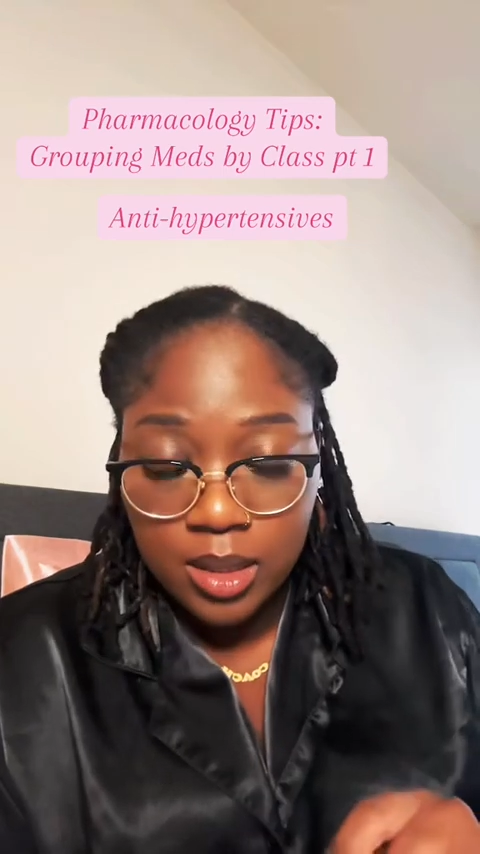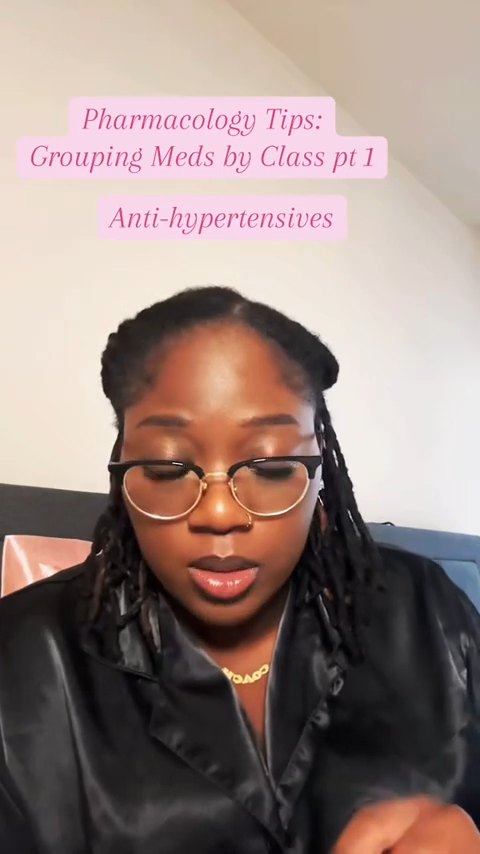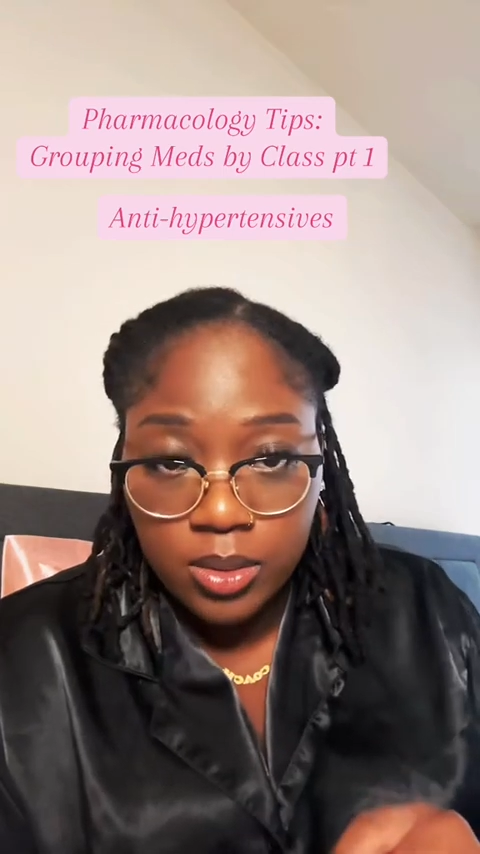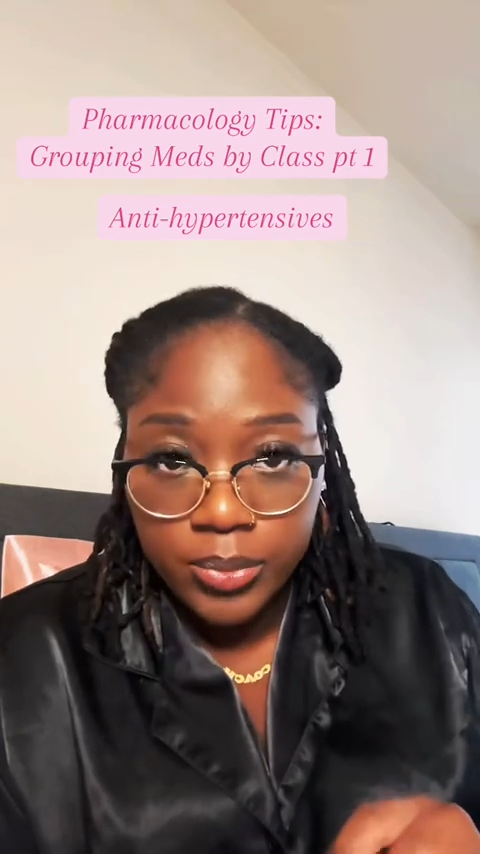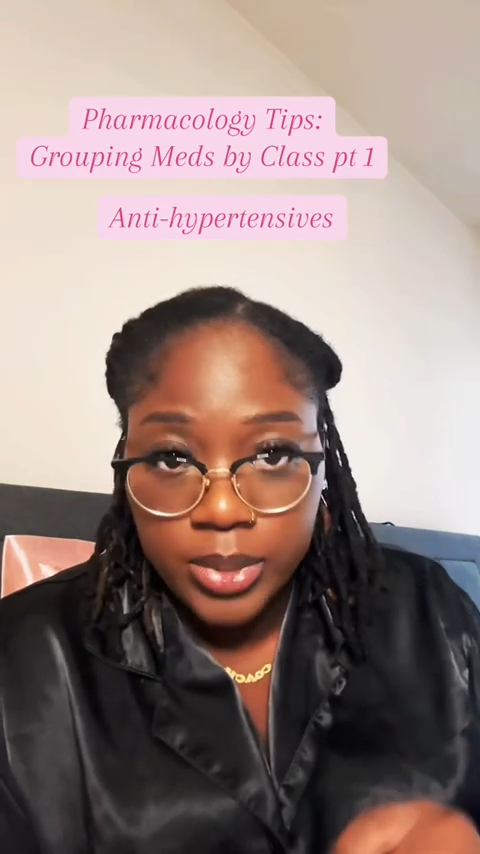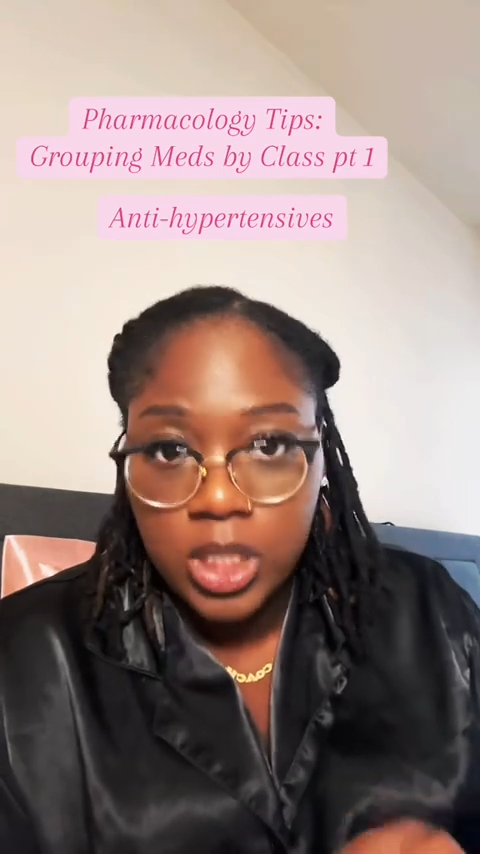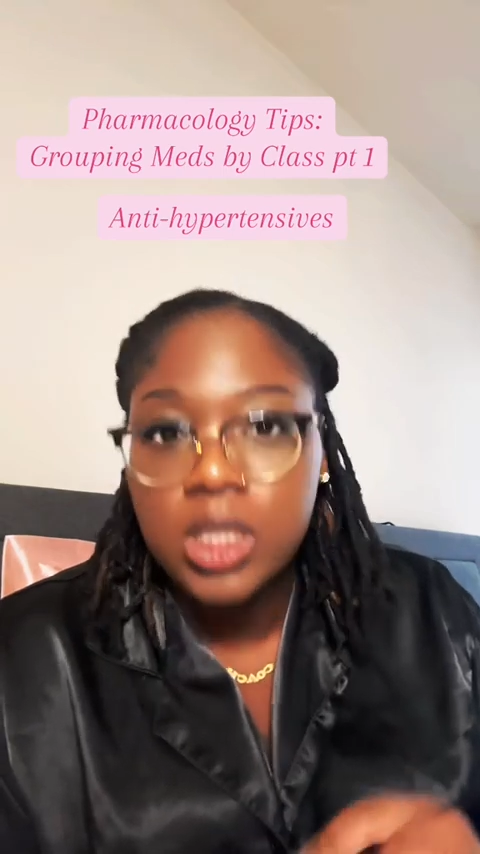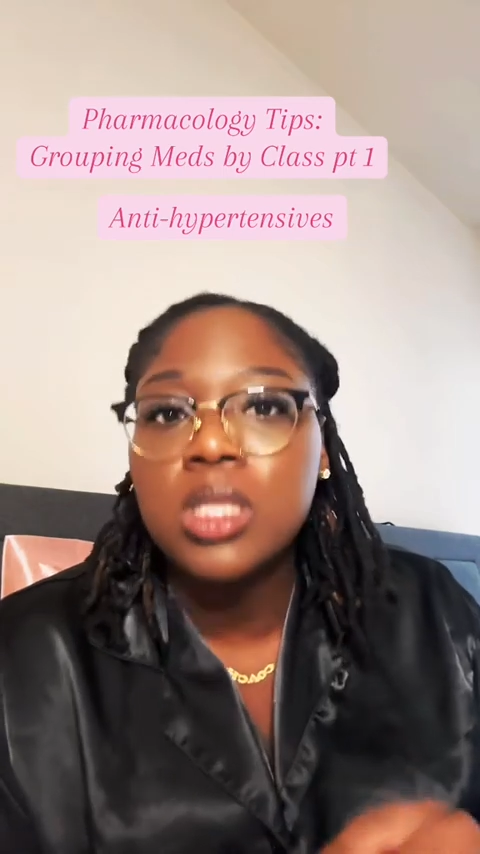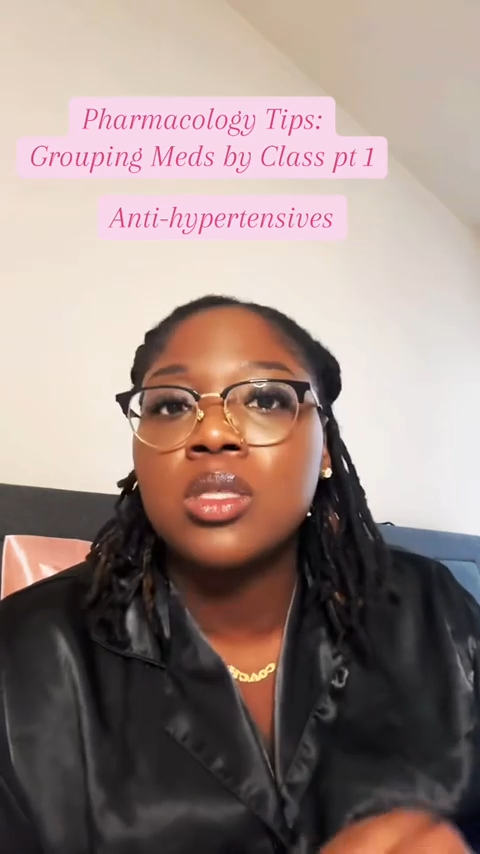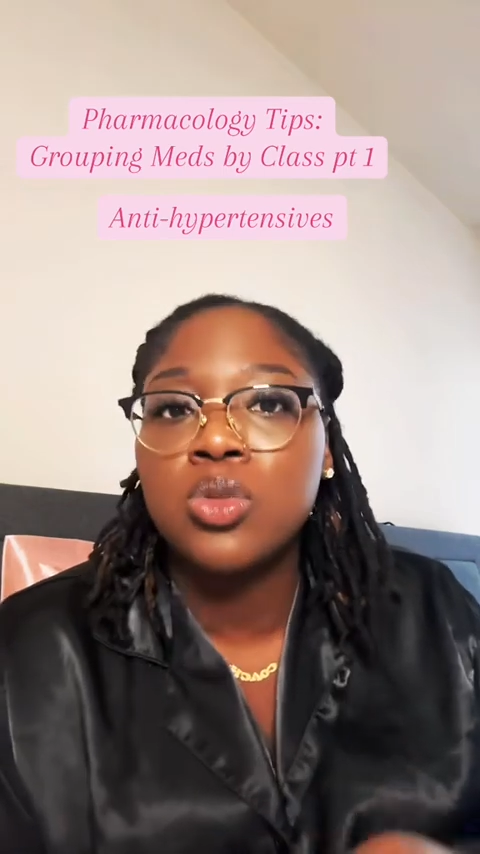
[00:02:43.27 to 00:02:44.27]
which
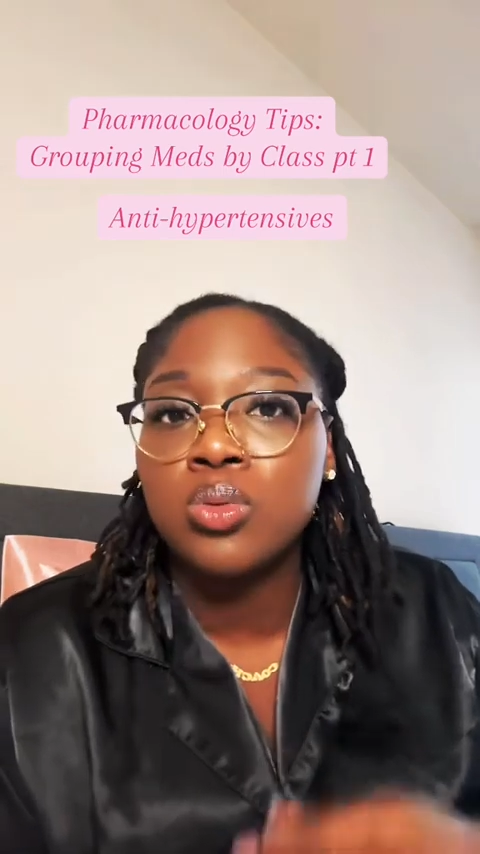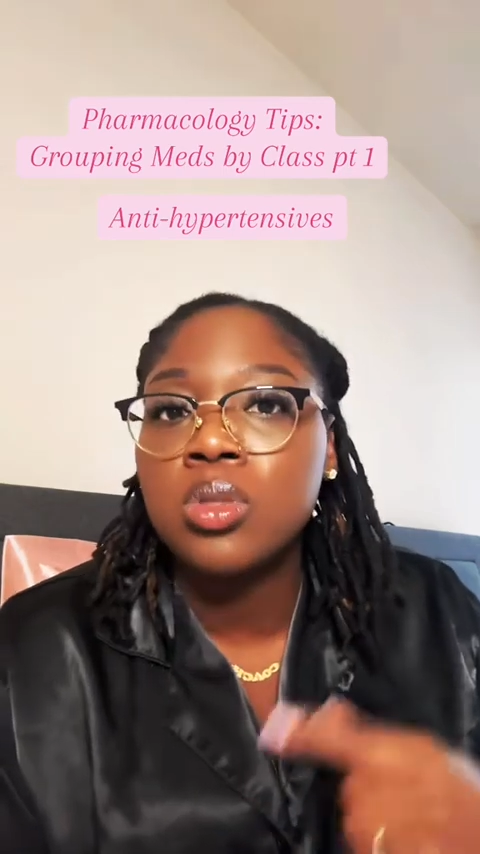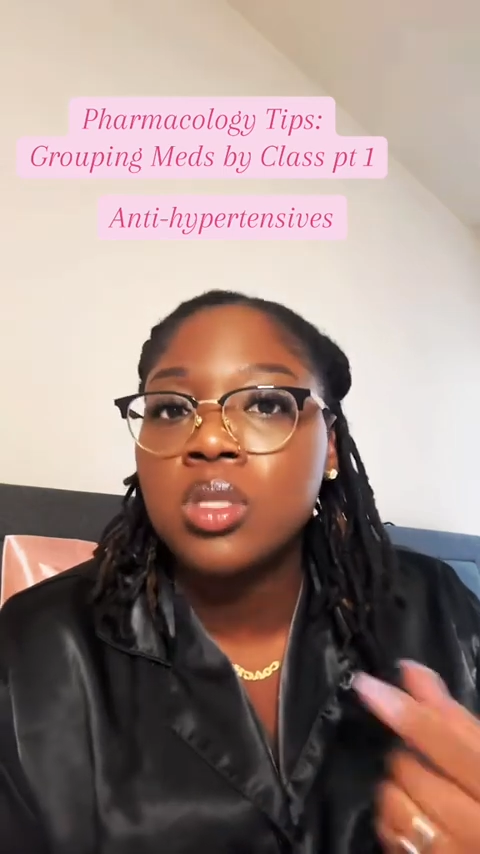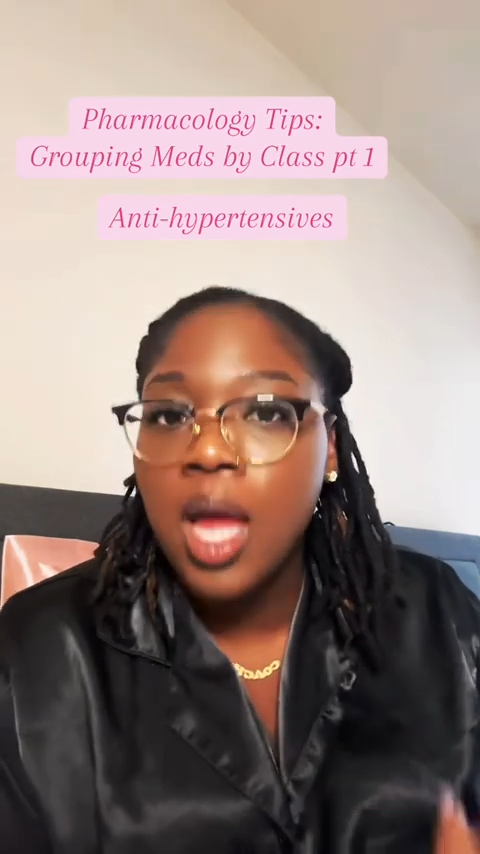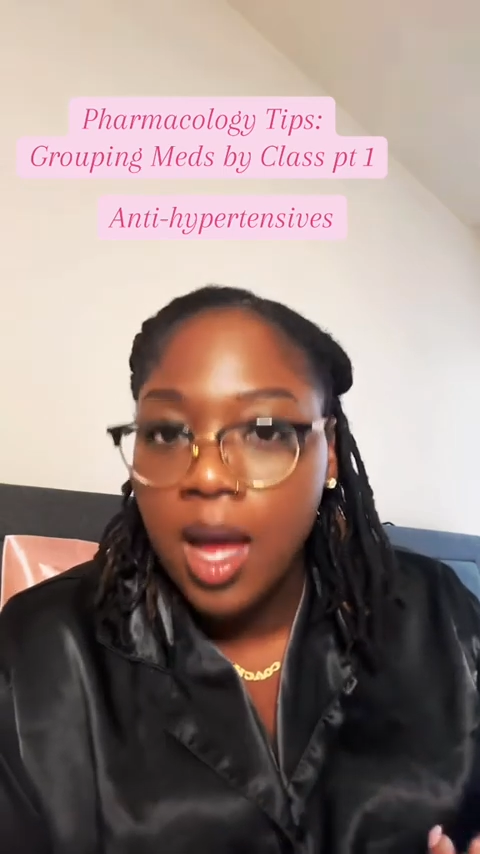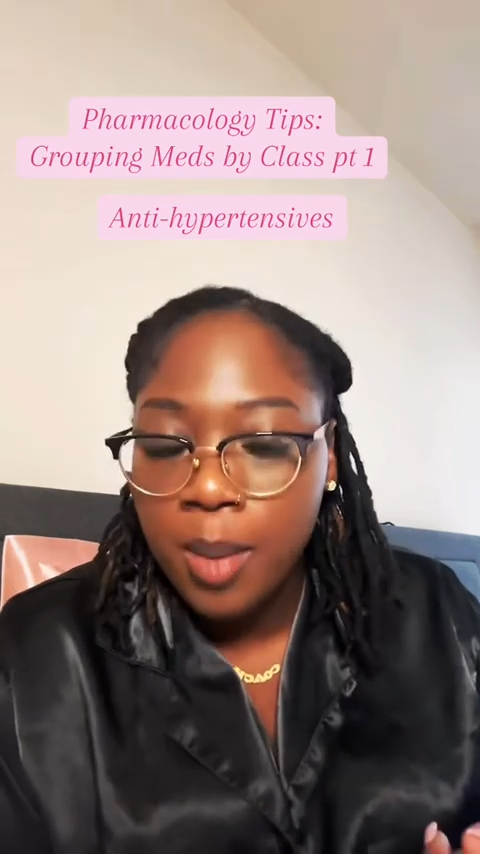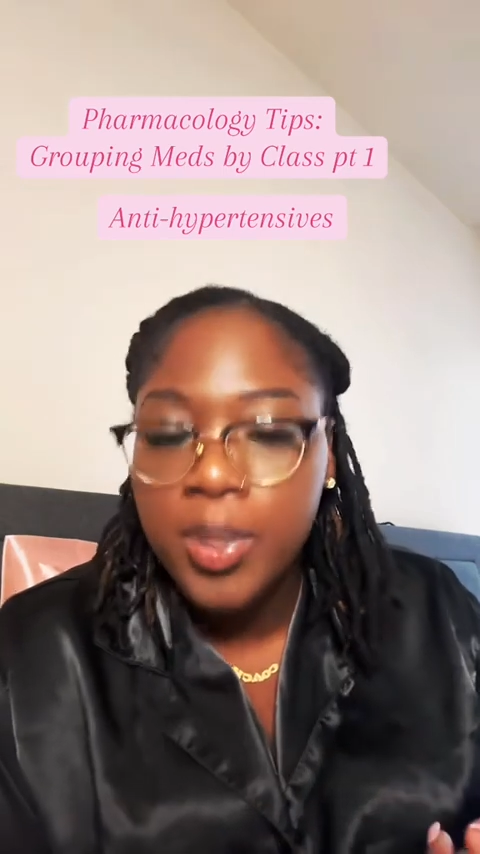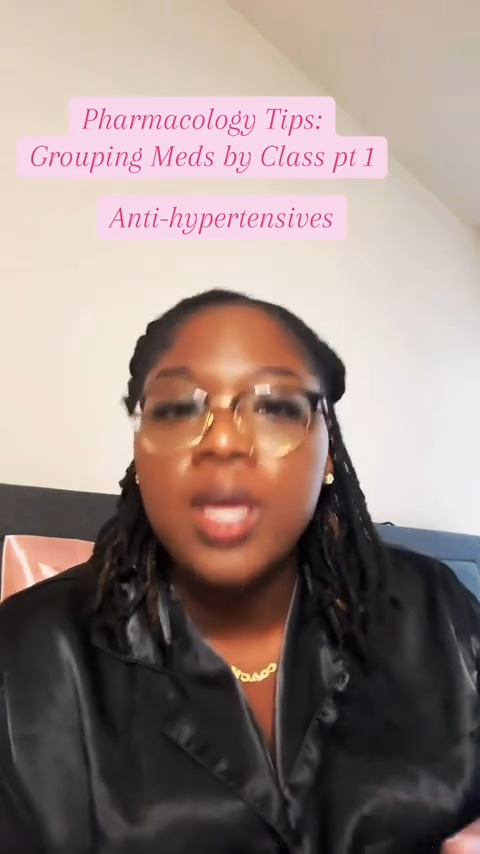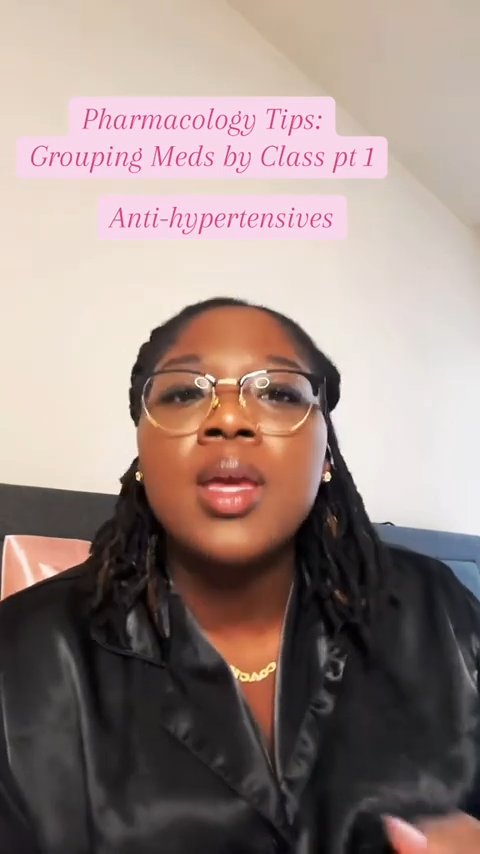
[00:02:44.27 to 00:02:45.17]
is to stop,